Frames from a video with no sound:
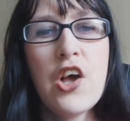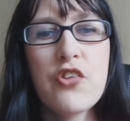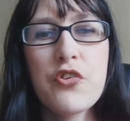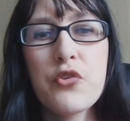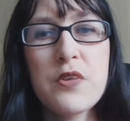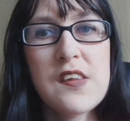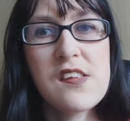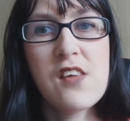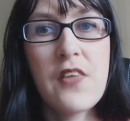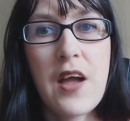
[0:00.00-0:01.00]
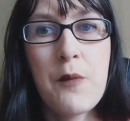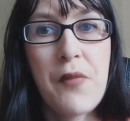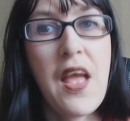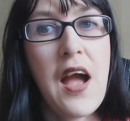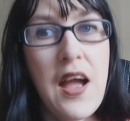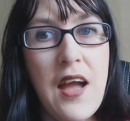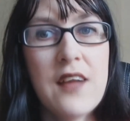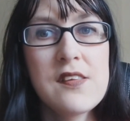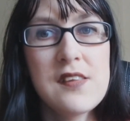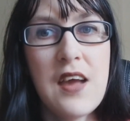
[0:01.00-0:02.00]
So as soon as I saw that, I
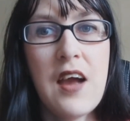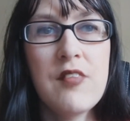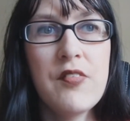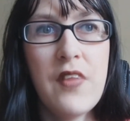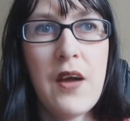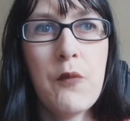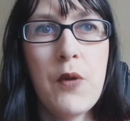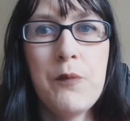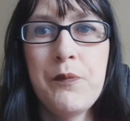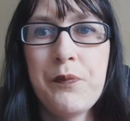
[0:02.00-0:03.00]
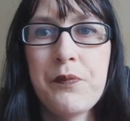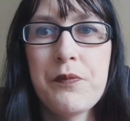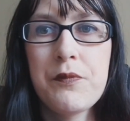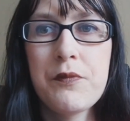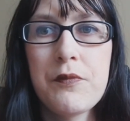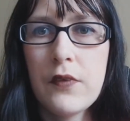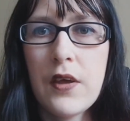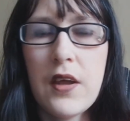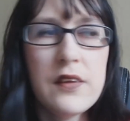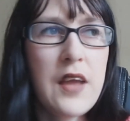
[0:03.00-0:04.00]
had to have that one.
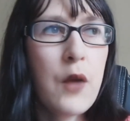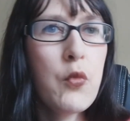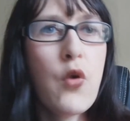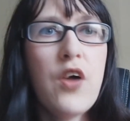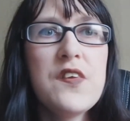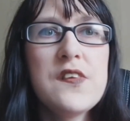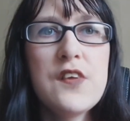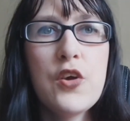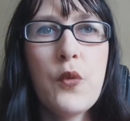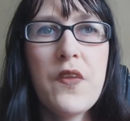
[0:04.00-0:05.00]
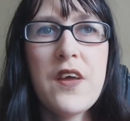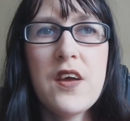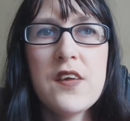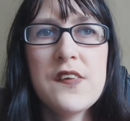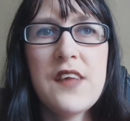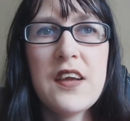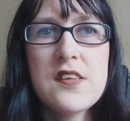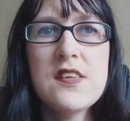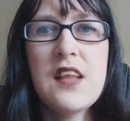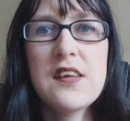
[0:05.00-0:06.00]
Now we're on to the
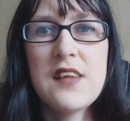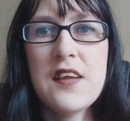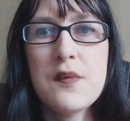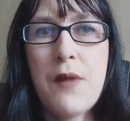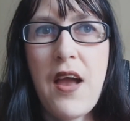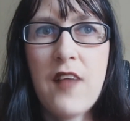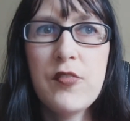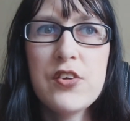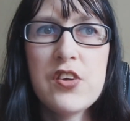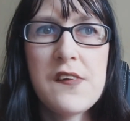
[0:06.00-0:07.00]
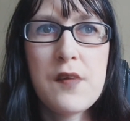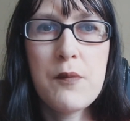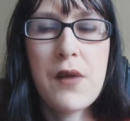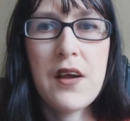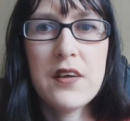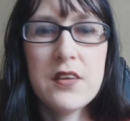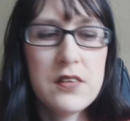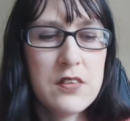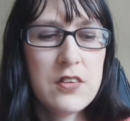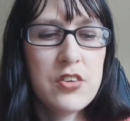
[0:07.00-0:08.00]
second to last item I have, which is my
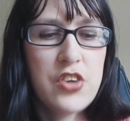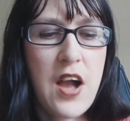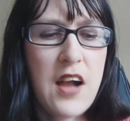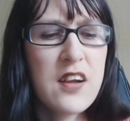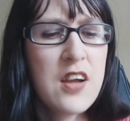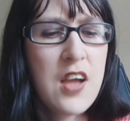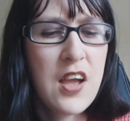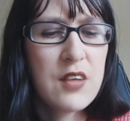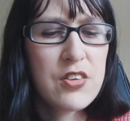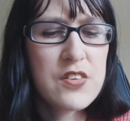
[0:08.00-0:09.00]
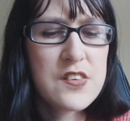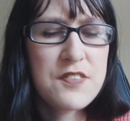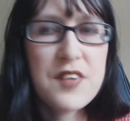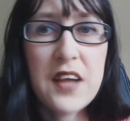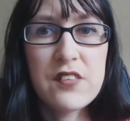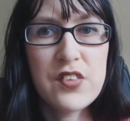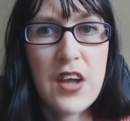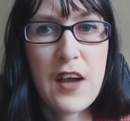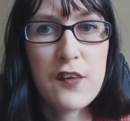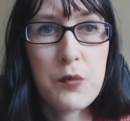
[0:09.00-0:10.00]
shark. I'm not usually a fan of
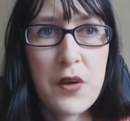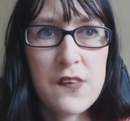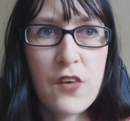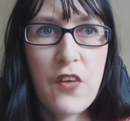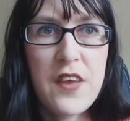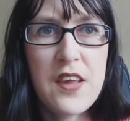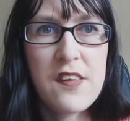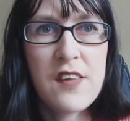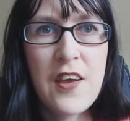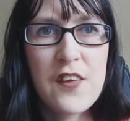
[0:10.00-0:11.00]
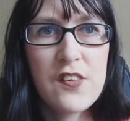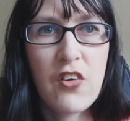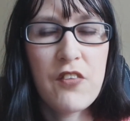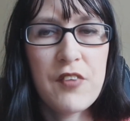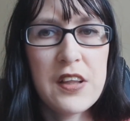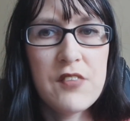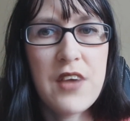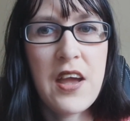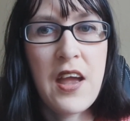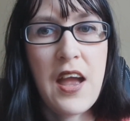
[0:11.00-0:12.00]
sharks, but I saw this, saw the feel of
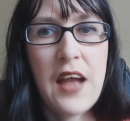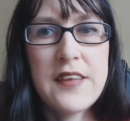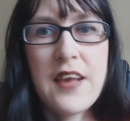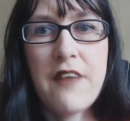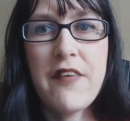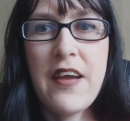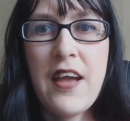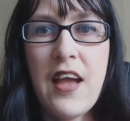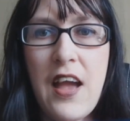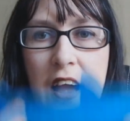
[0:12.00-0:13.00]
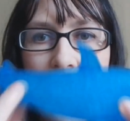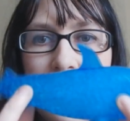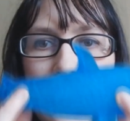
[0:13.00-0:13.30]
it, had to have it, and